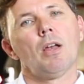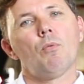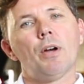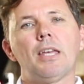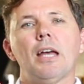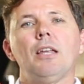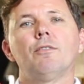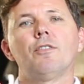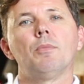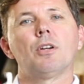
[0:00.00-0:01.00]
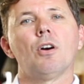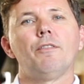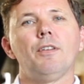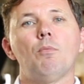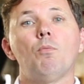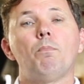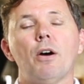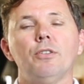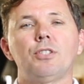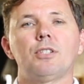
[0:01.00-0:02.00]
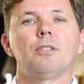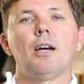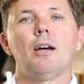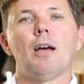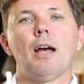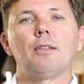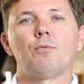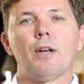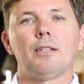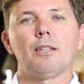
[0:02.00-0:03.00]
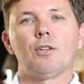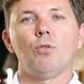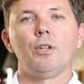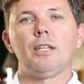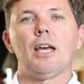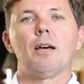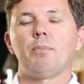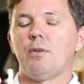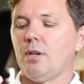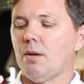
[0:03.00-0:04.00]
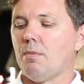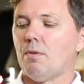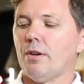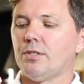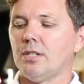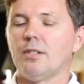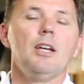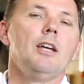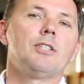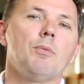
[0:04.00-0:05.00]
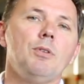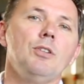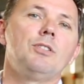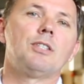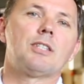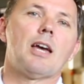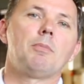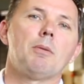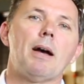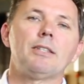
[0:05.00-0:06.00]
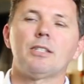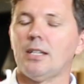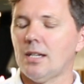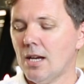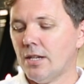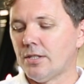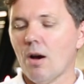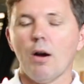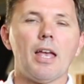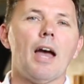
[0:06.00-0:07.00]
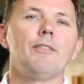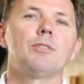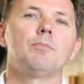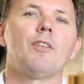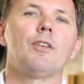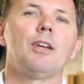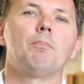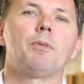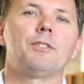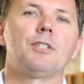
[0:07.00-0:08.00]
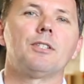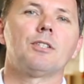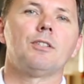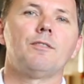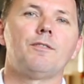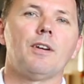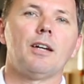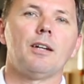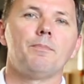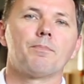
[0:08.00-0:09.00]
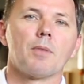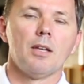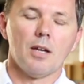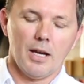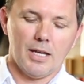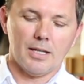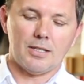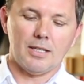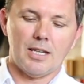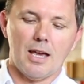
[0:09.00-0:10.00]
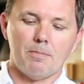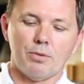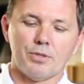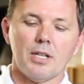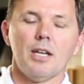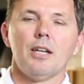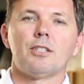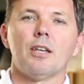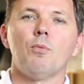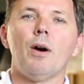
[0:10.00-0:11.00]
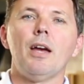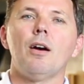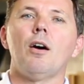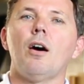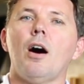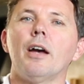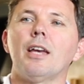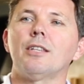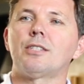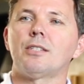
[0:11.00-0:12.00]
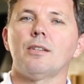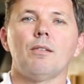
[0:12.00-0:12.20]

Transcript: we're getting from the coffee post at the cooling down period and we roast it. So we use the same capacity. So I gave some very implicit sort of, I guess, examples. So the way I guess